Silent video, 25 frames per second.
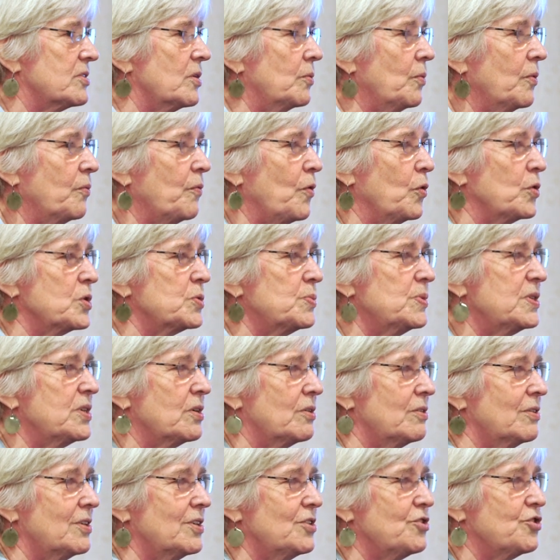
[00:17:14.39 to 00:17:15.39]
So of course we
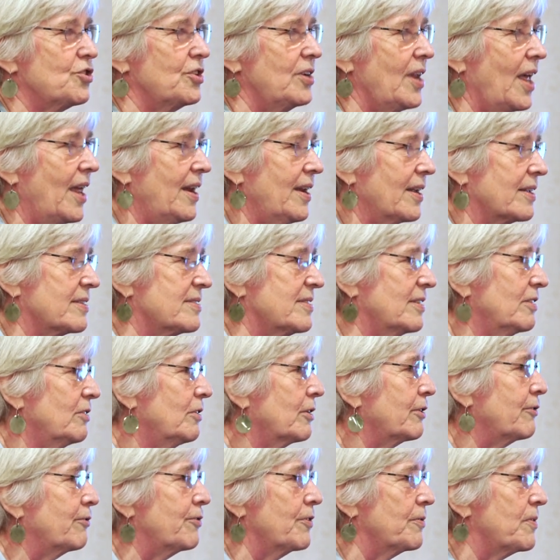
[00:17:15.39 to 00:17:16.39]
turned to genetics and
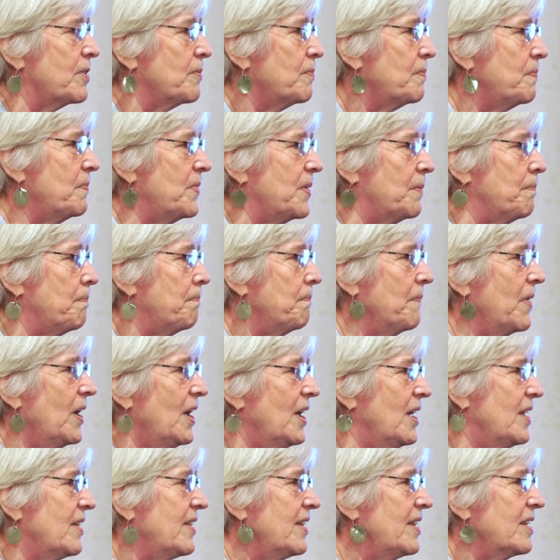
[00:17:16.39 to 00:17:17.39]
looked for the, the
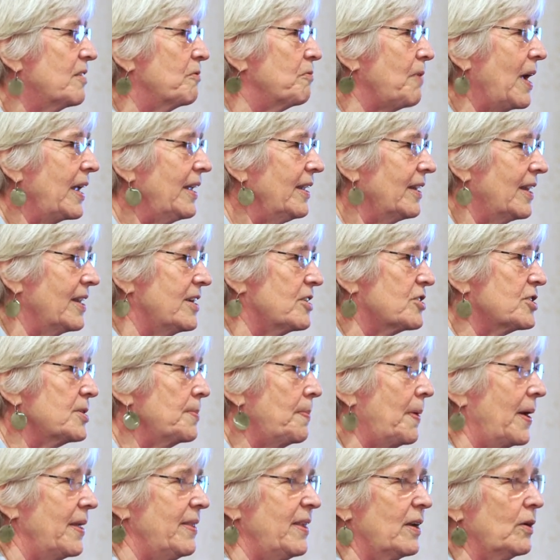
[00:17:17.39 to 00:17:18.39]
the regulators to
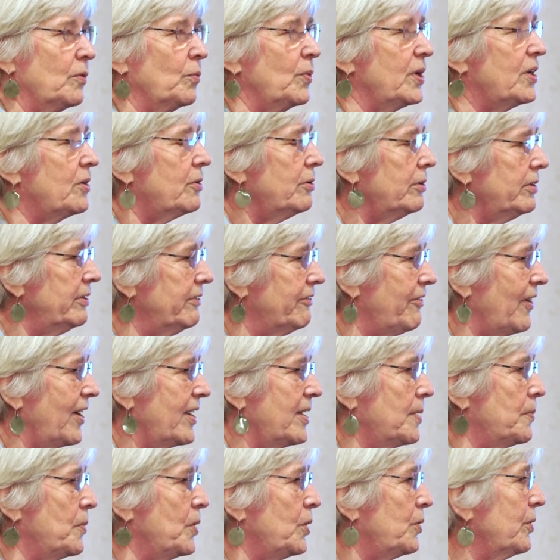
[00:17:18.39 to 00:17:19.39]
find there, and we couldn't
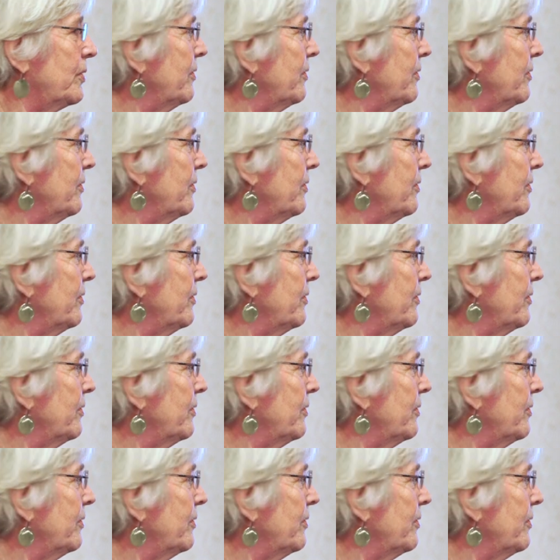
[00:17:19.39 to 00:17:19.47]
find them, we